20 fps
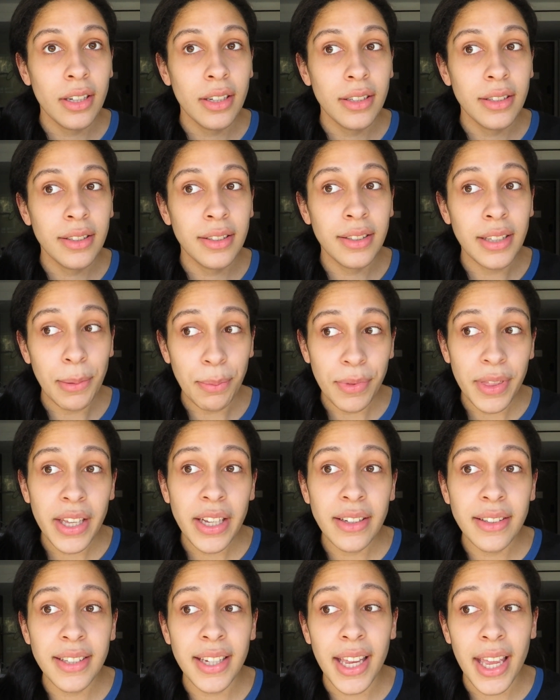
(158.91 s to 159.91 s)

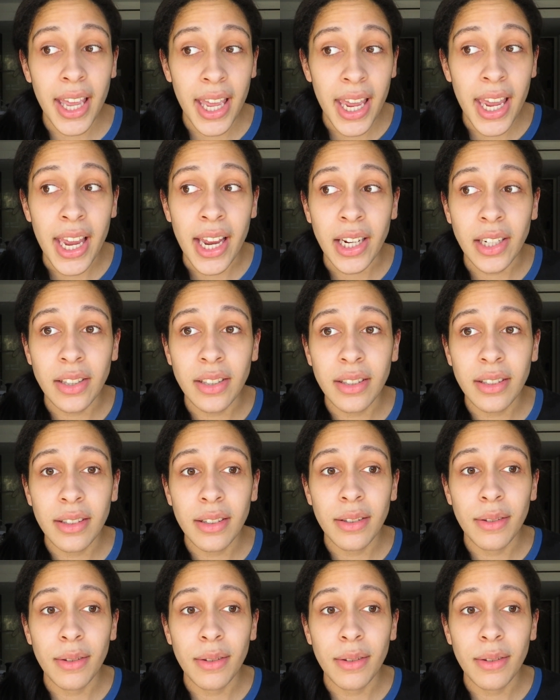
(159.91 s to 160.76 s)
something to eat.